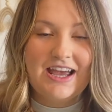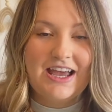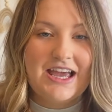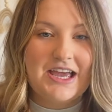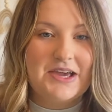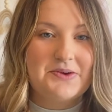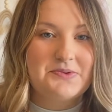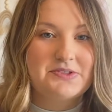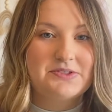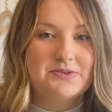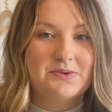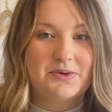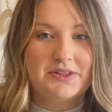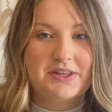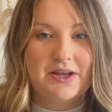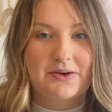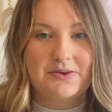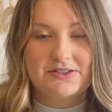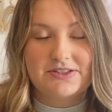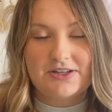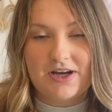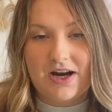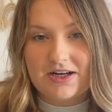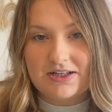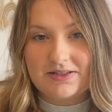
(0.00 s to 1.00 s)
It was the one that was
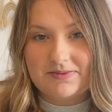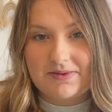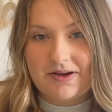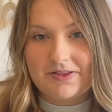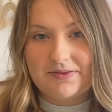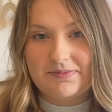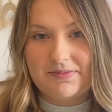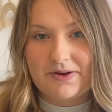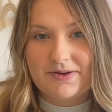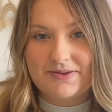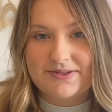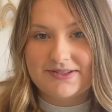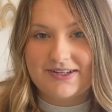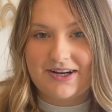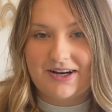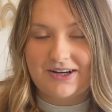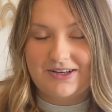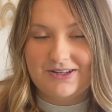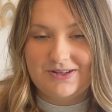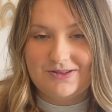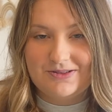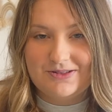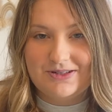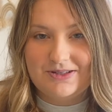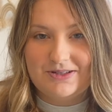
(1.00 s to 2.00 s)
talked about the most on
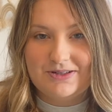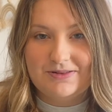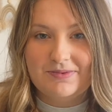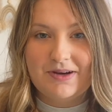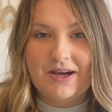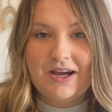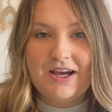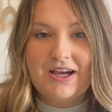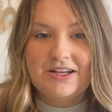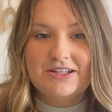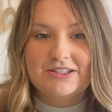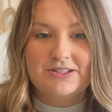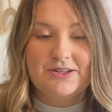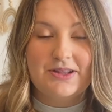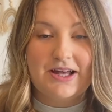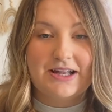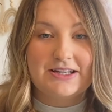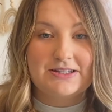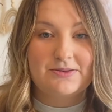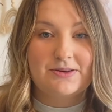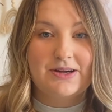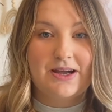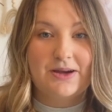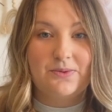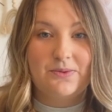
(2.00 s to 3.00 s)
YouTube, so
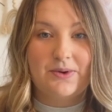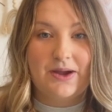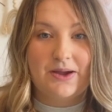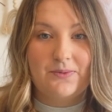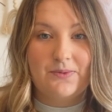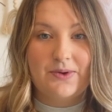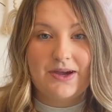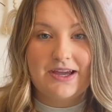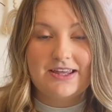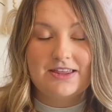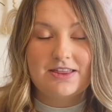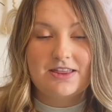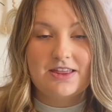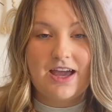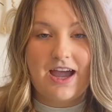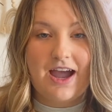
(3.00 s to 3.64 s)
that's what I went with.